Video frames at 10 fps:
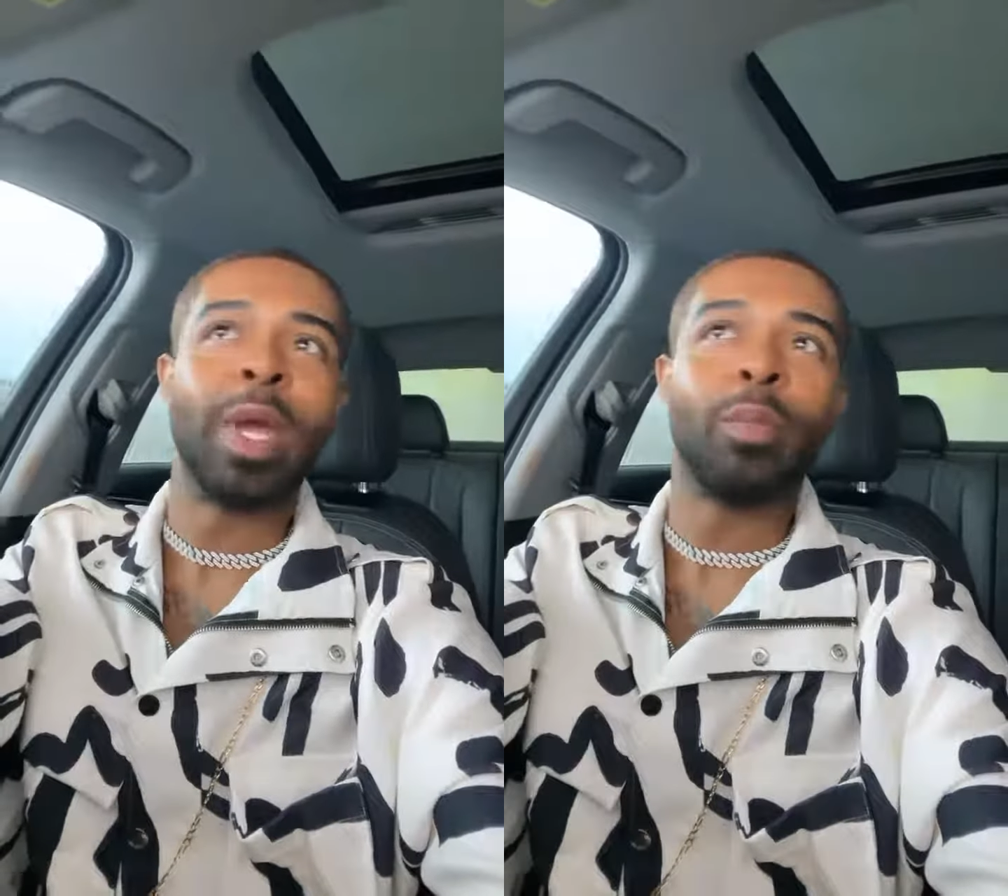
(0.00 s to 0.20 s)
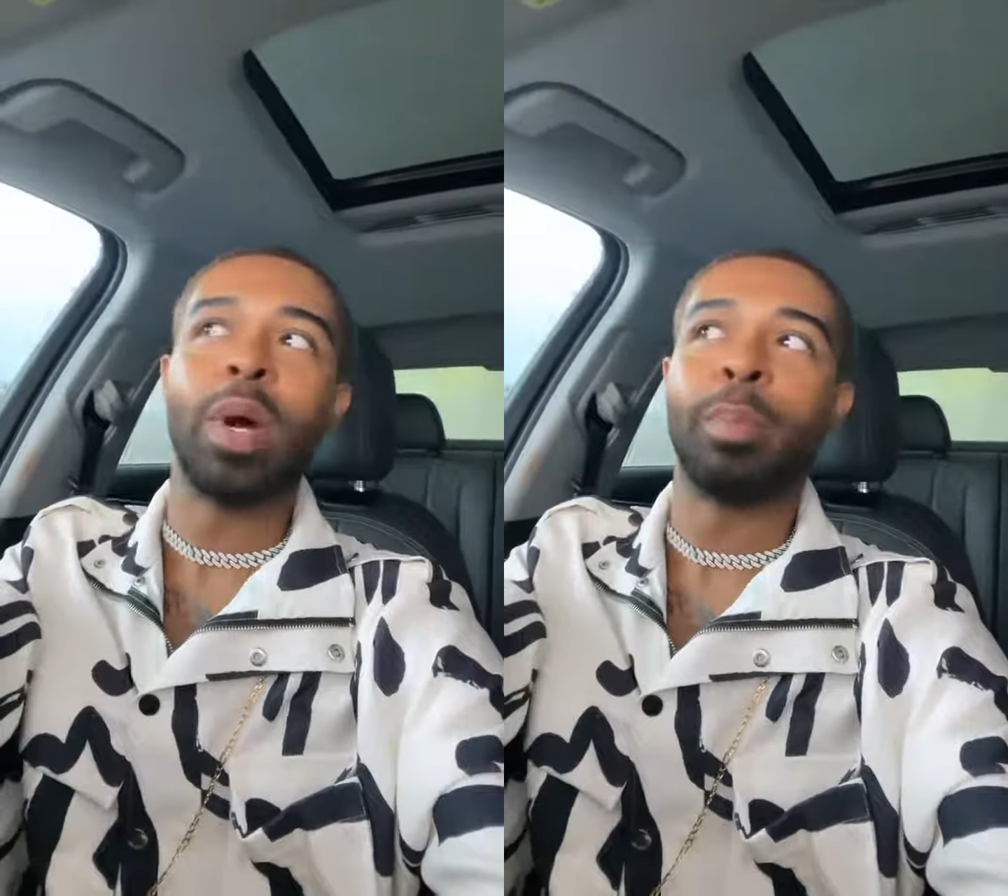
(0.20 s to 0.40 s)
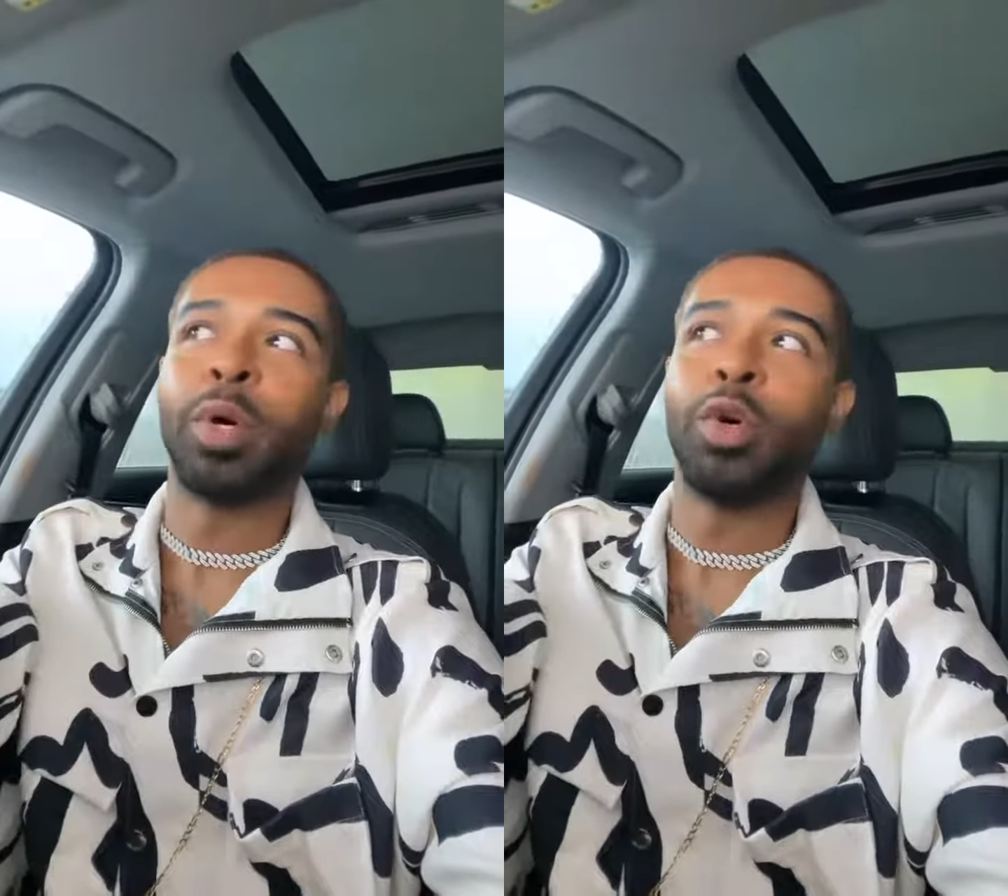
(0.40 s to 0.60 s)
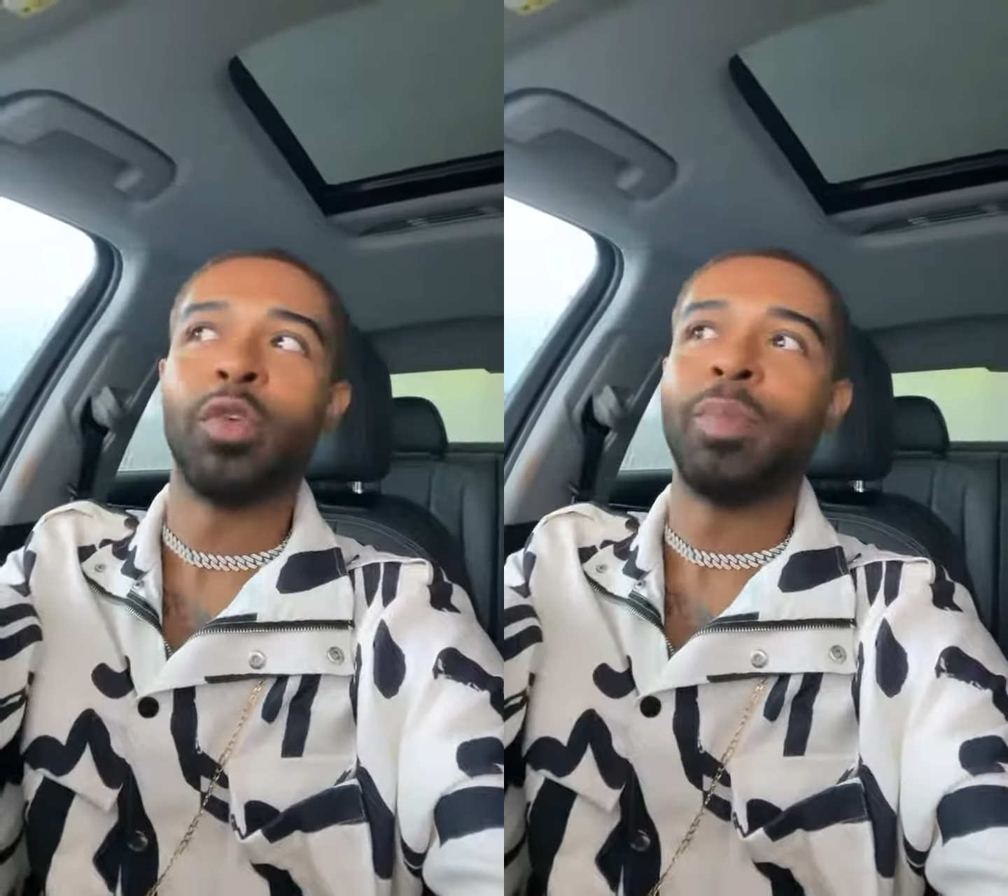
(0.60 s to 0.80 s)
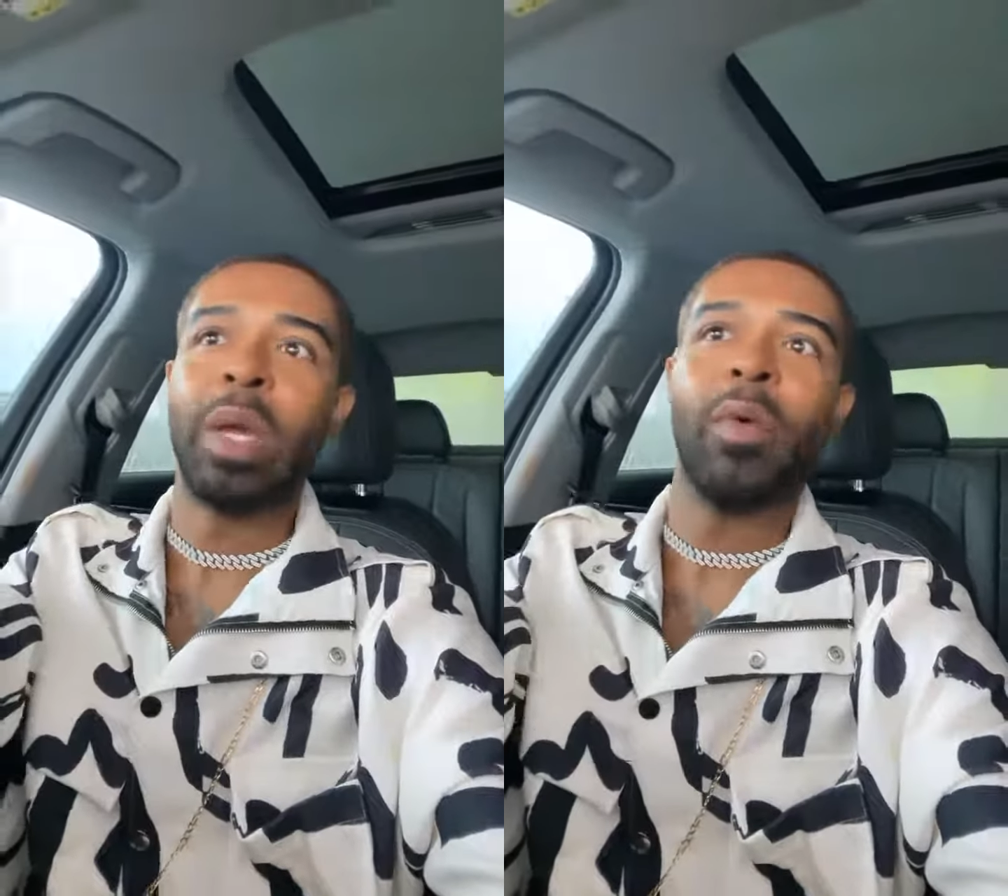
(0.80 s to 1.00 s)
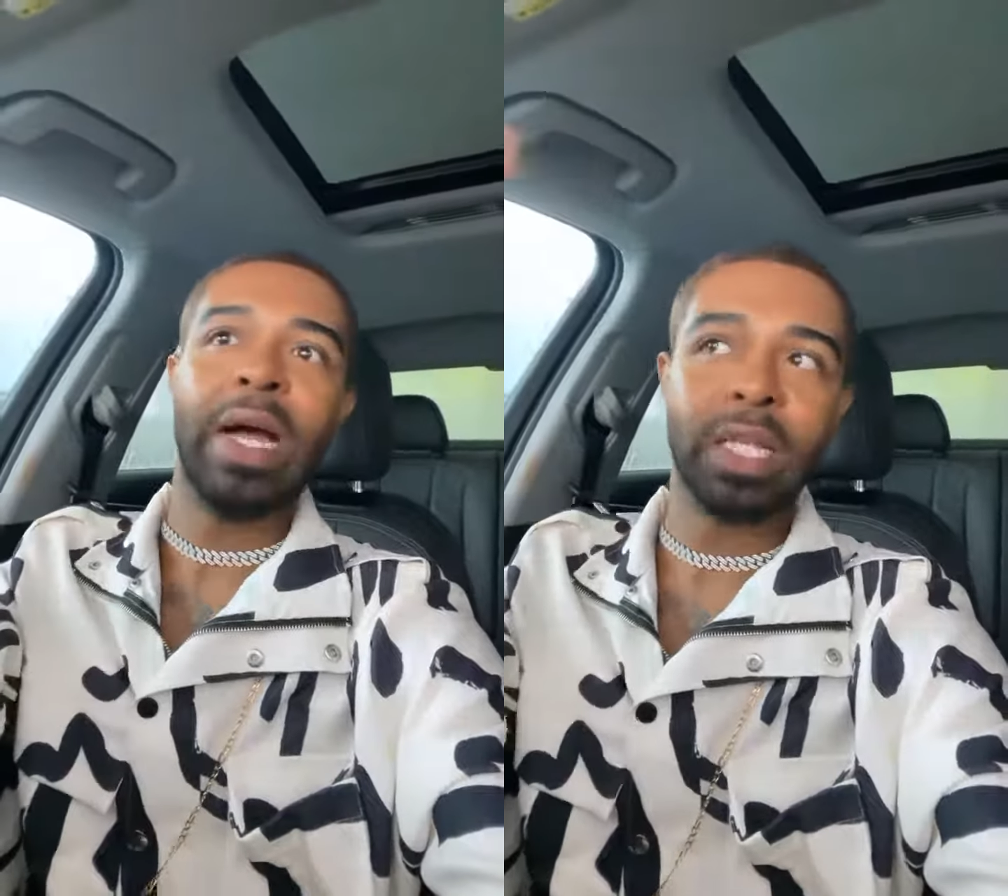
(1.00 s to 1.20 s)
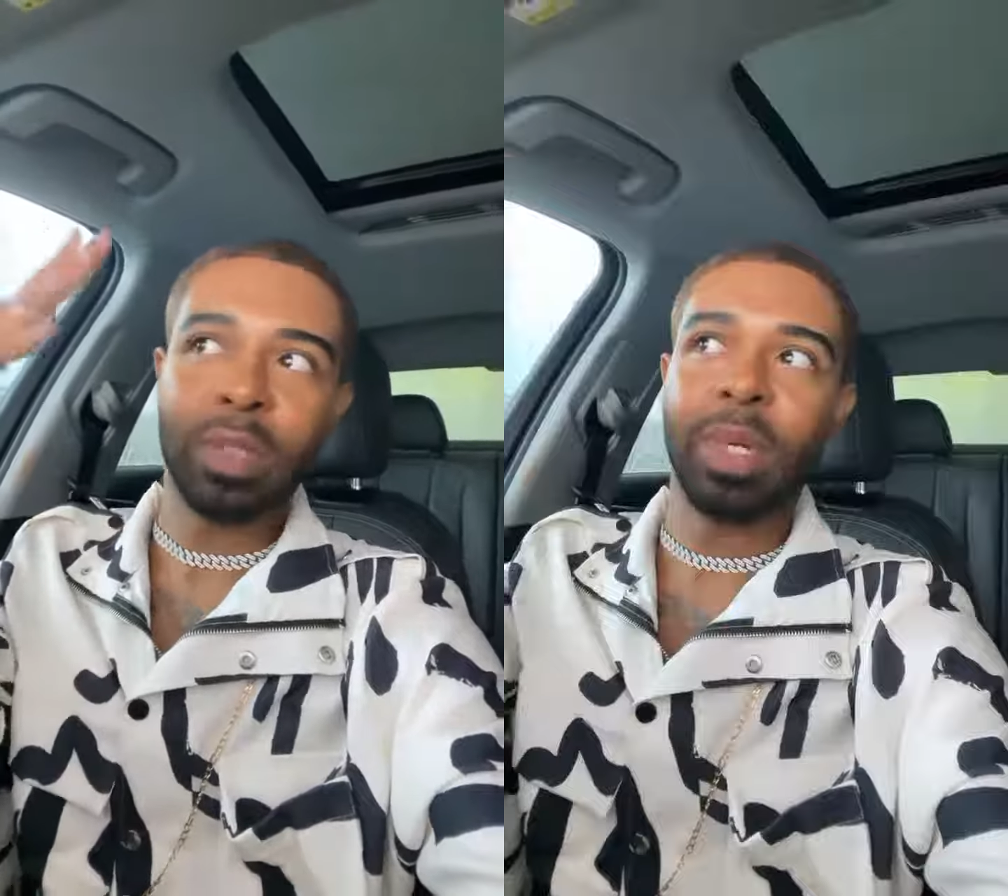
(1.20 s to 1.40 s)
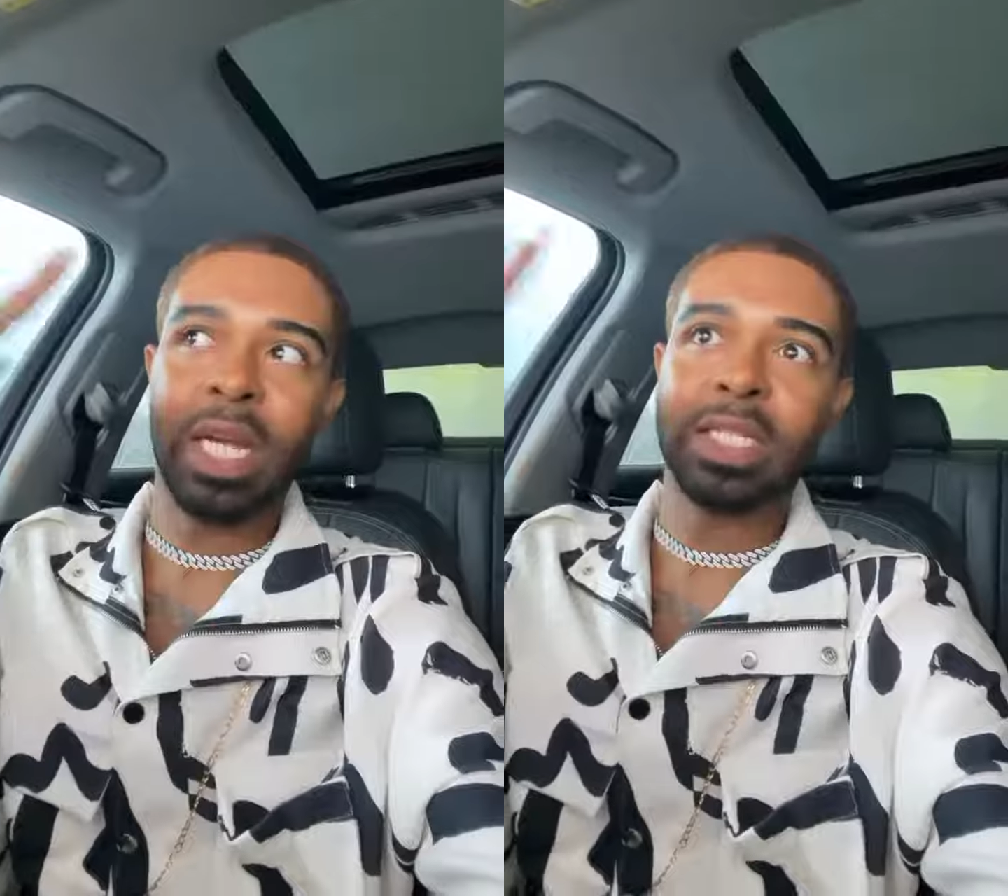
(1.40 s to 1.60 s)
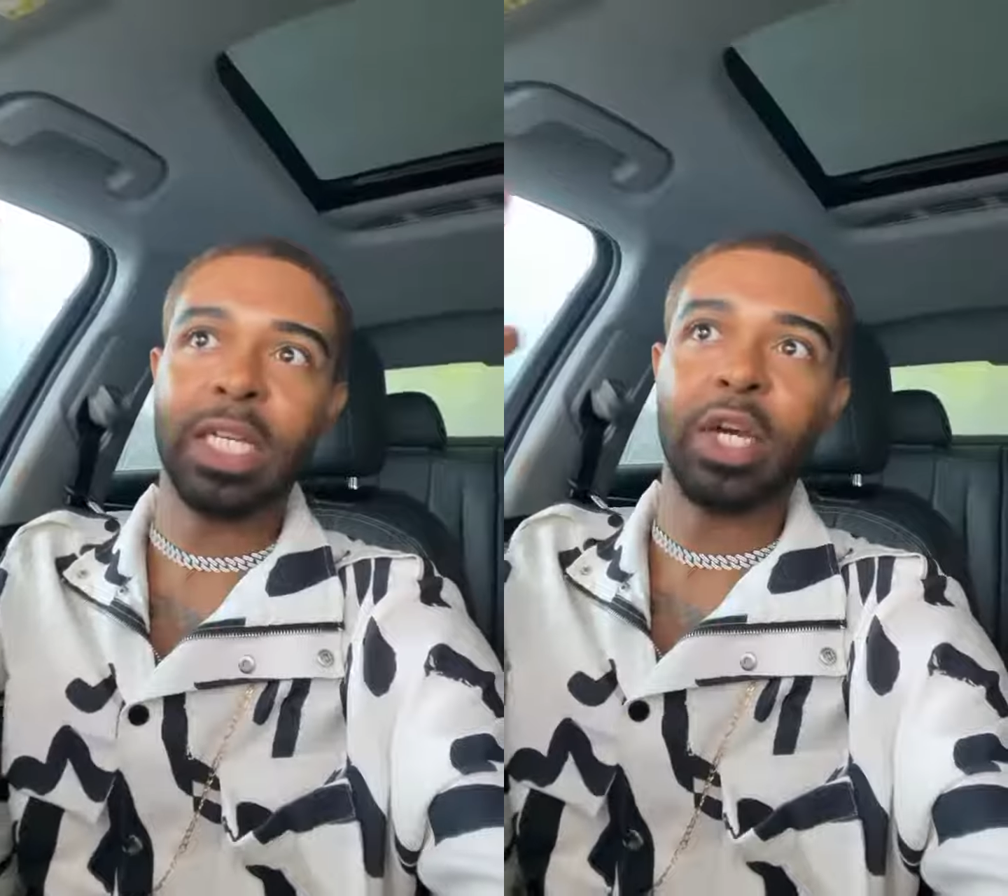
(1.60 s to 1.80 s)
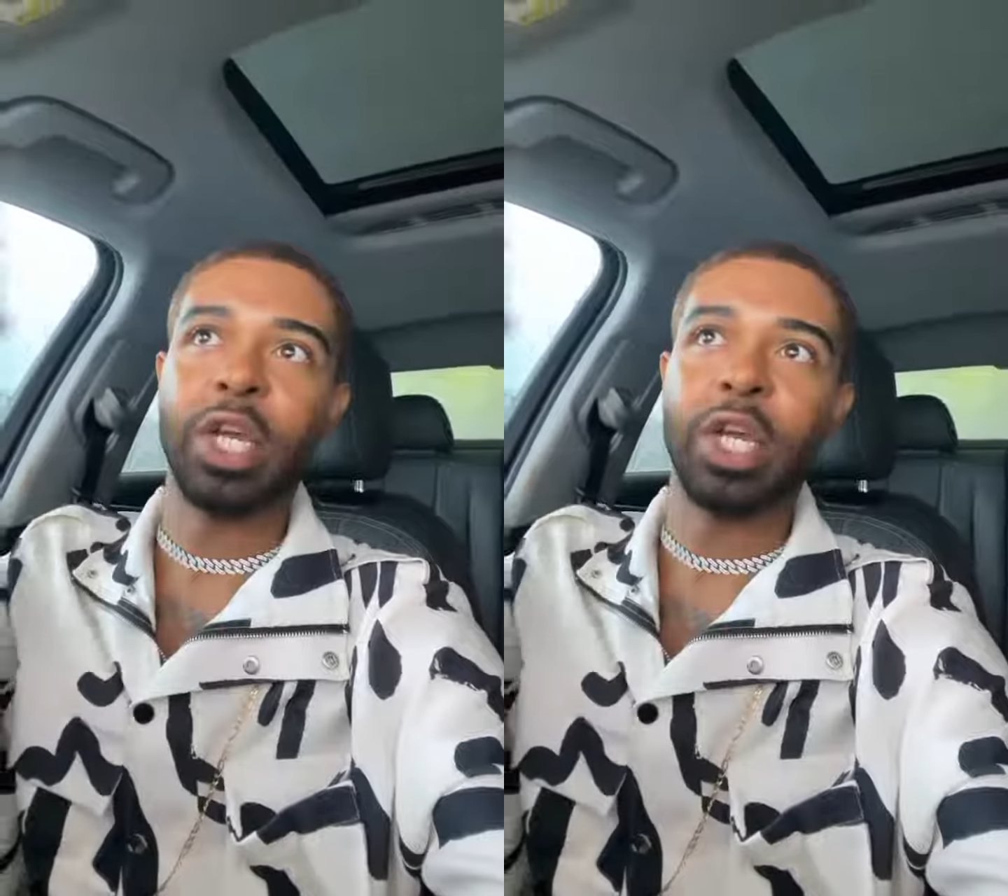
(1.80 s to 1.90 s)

What behooved me was when I tell